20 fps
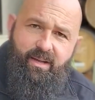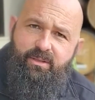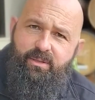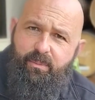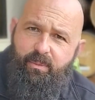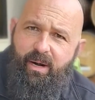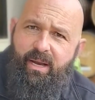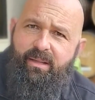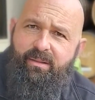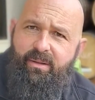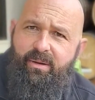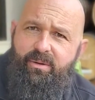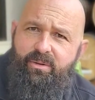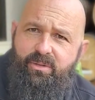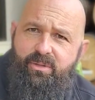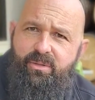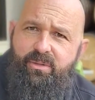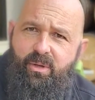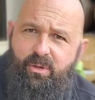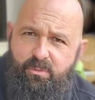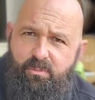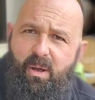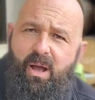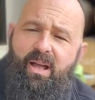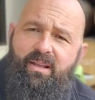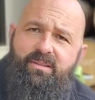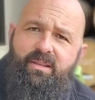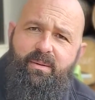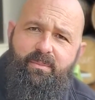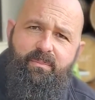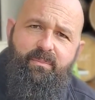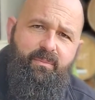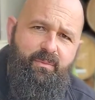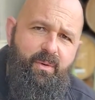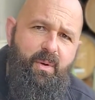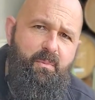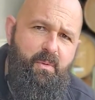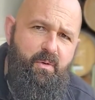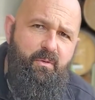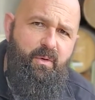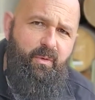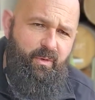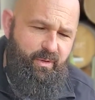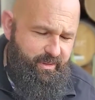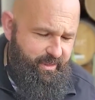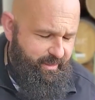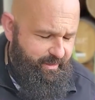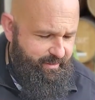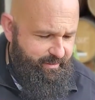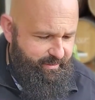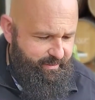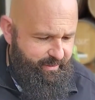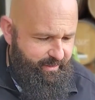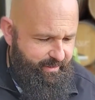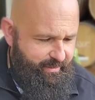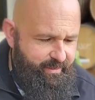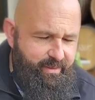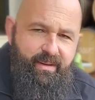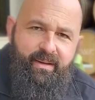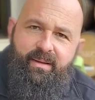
to break those those bonds then remove it with the, the,